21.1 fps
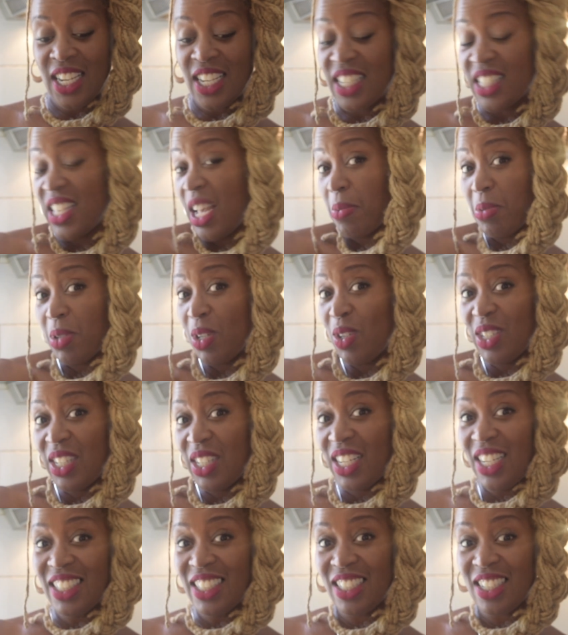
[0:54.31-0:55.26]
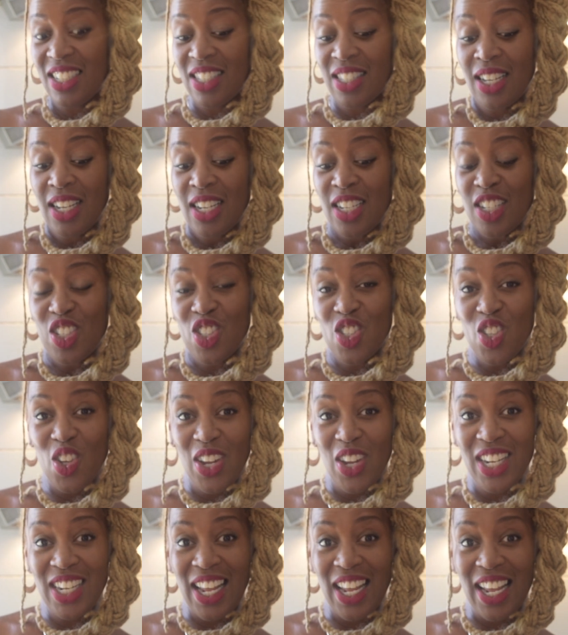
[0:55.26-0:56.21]
It's absolutely delicious.
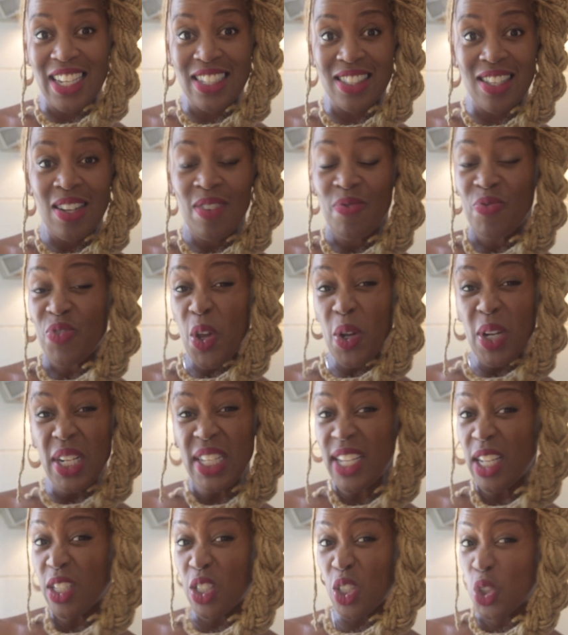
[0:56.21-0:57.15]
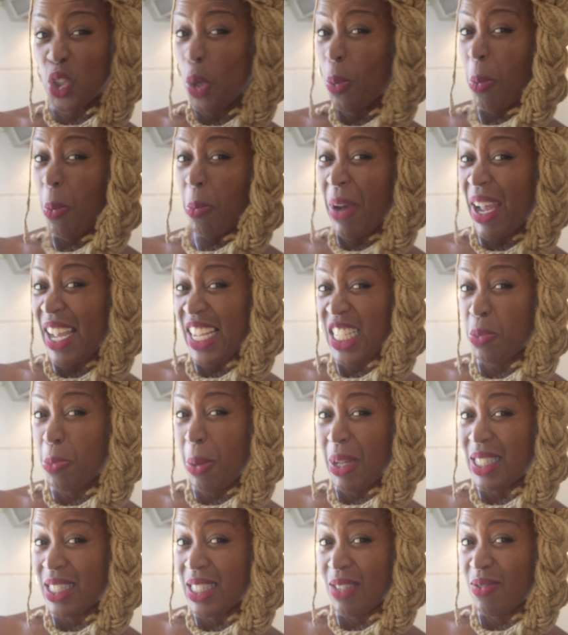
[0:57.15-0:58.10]
Soyannaise. Don't need to go to the shop and buy
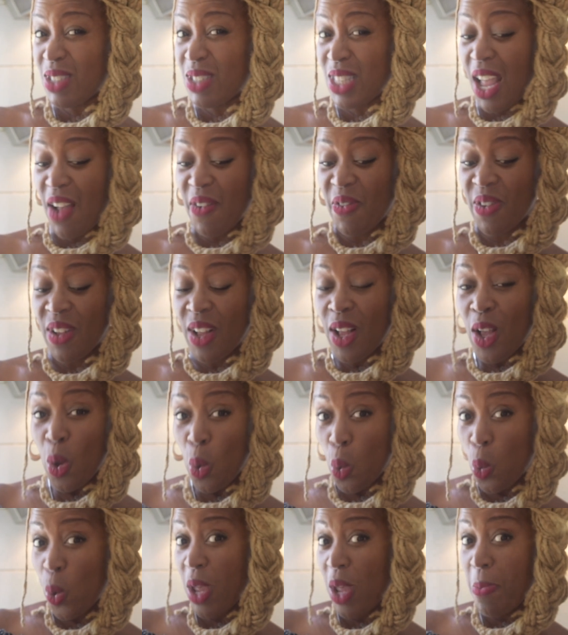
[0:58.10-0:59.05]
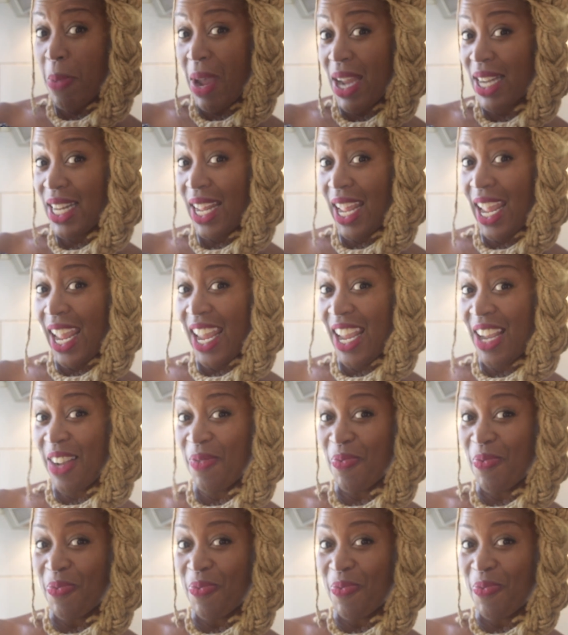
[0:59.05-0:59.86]
expensive stuff. We made it here.